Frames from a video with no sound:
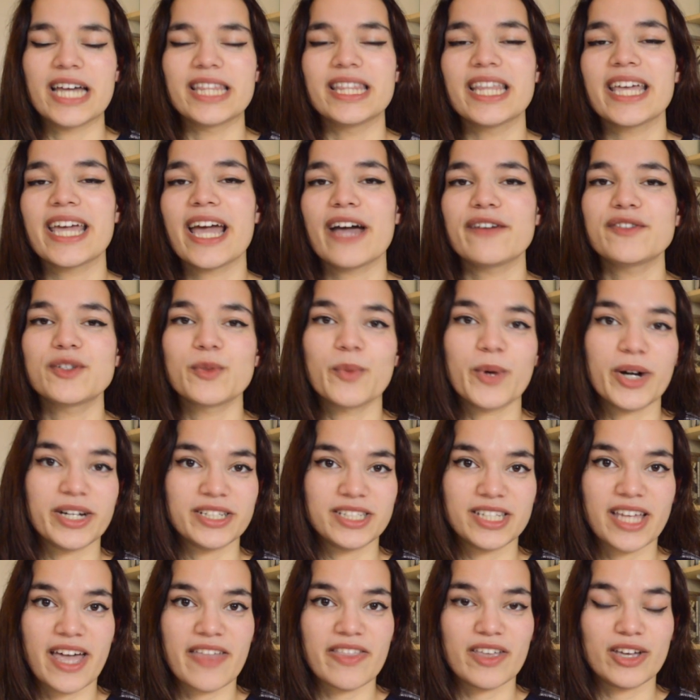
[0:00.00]
And they have to work
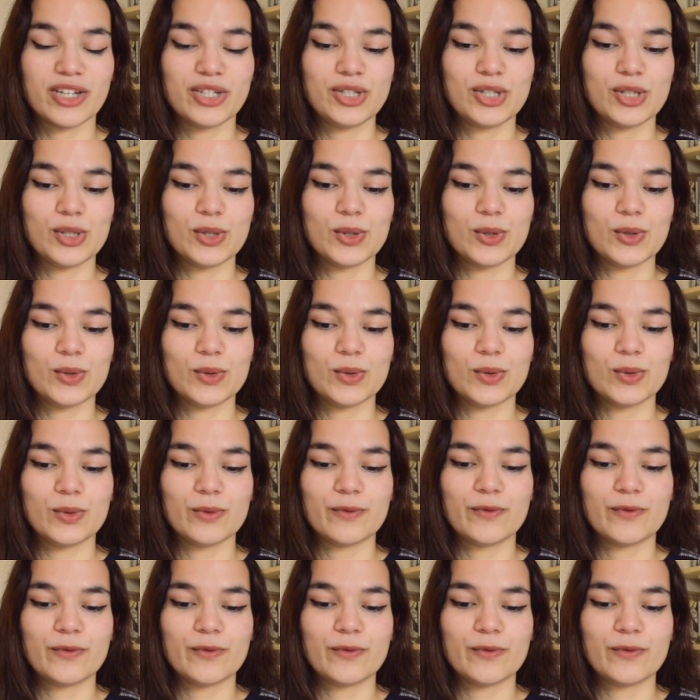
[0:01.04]
together to